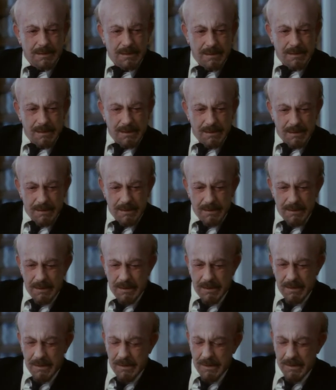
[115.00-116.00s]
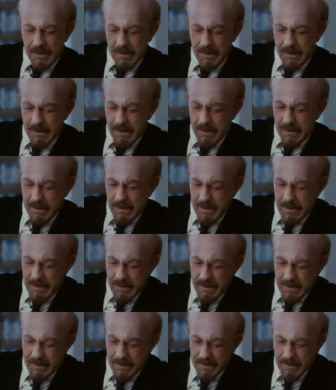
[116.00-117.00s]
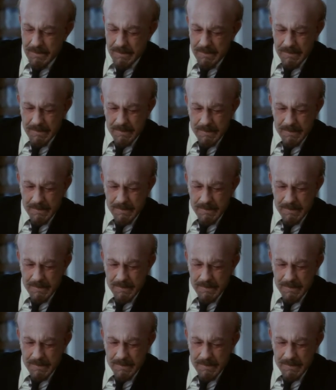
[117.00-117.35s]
(no one is talking)